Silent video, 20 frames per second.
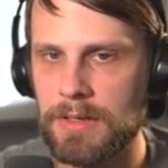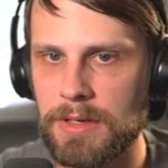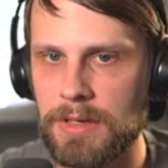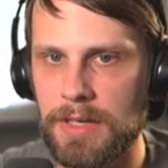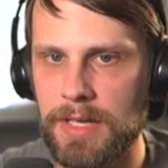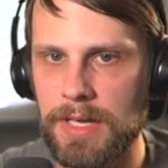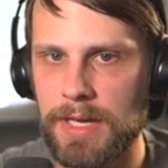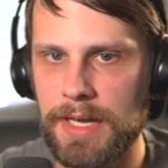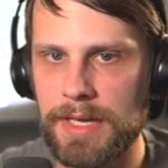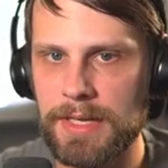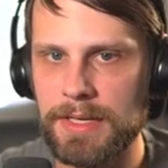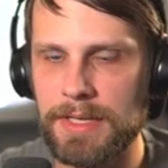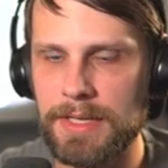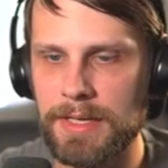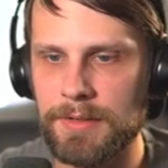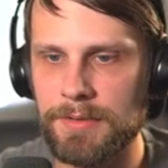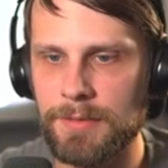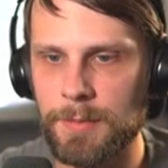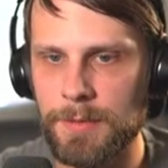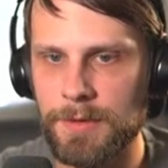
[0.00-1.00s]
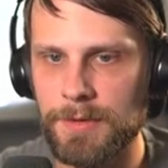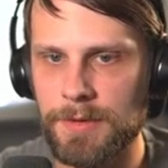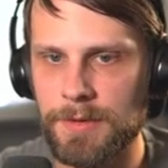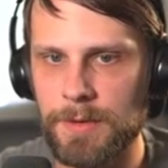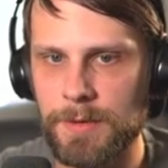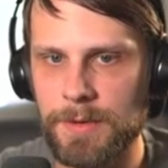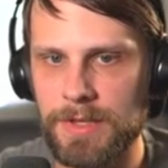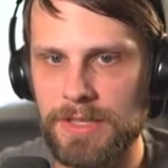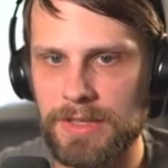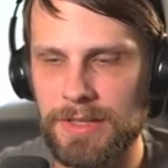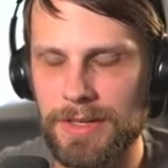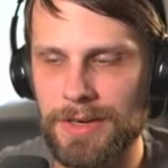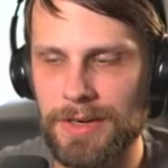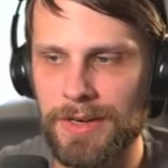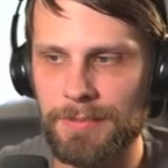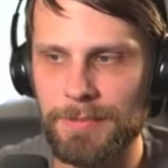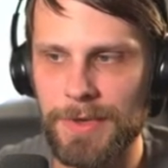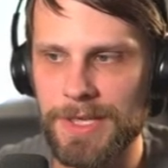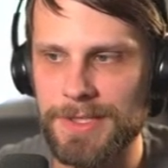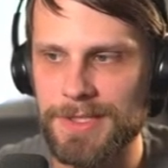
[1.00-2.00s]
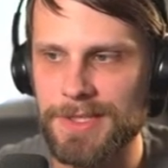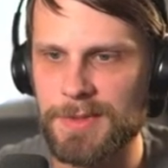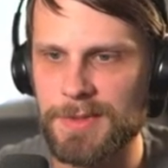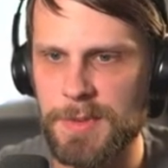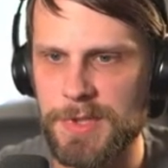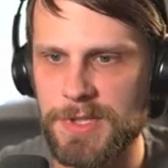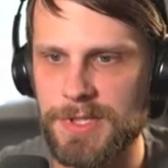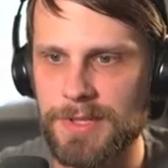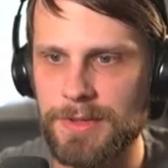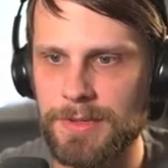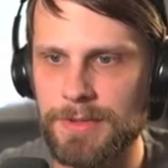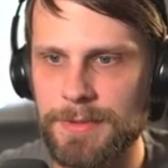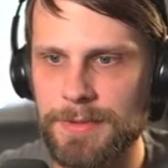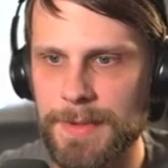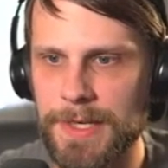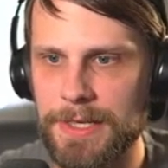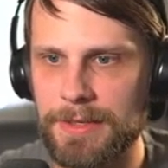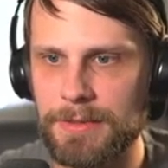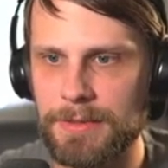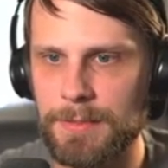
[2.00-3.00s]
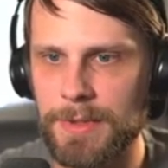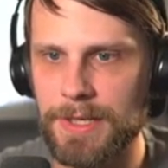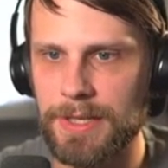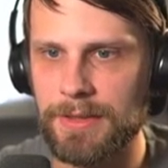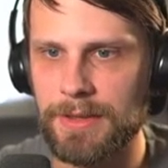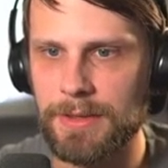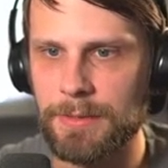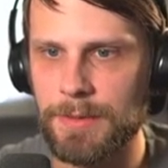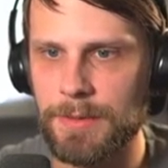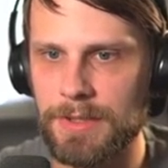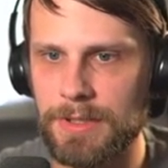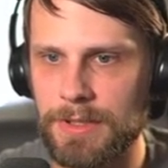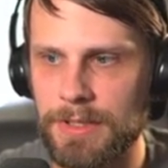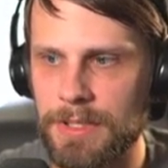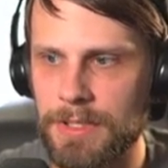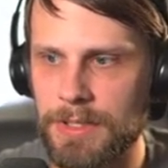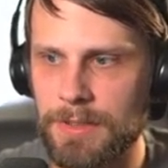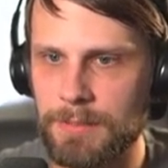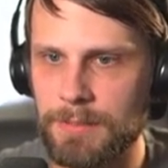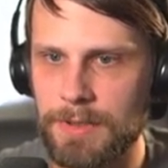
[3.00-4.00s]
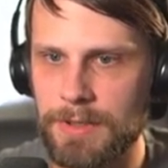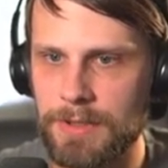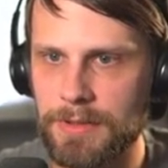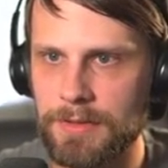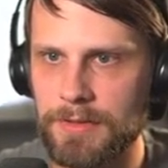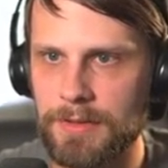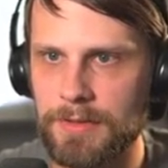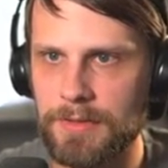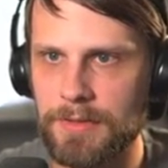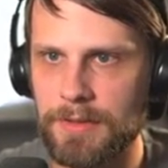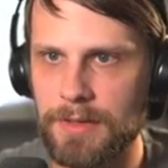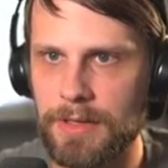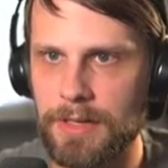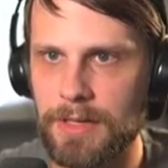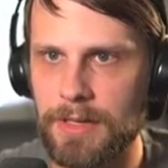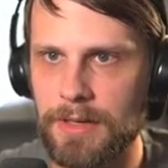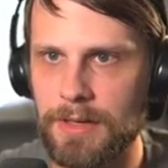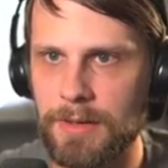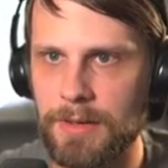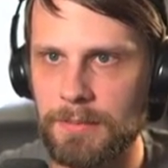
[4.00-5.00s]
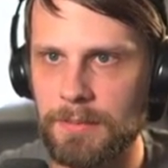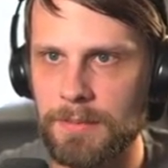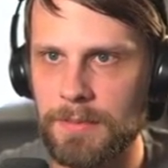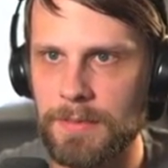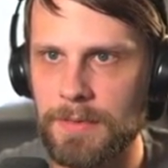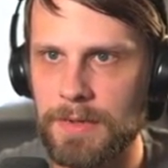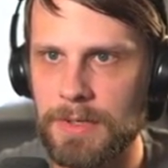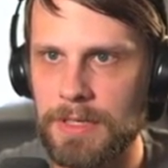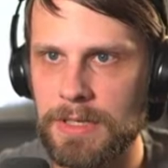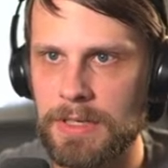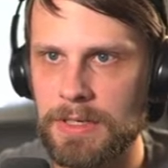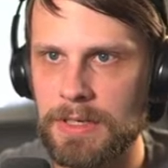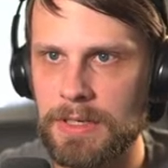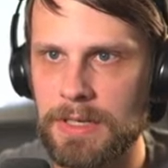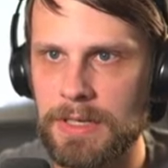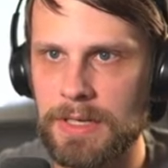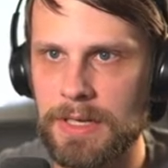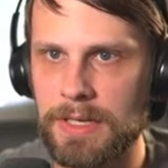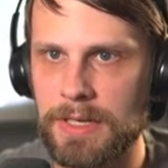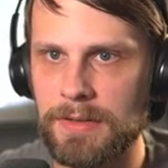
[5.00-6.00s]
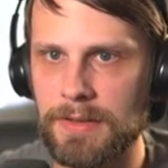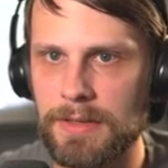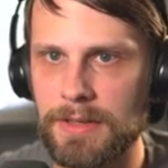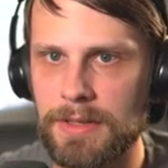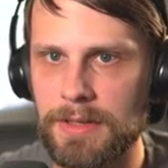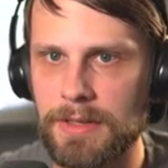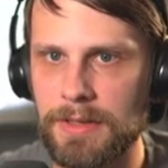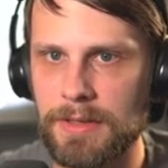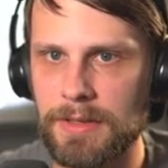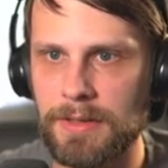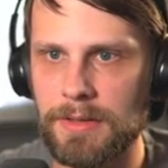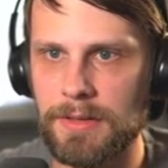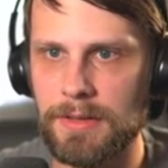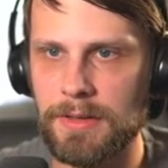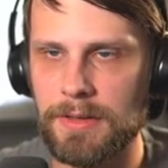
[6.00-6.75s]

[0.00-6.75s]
I guess we'll throw it in there. I'm not super stoked about it, but I think we keep it. And then,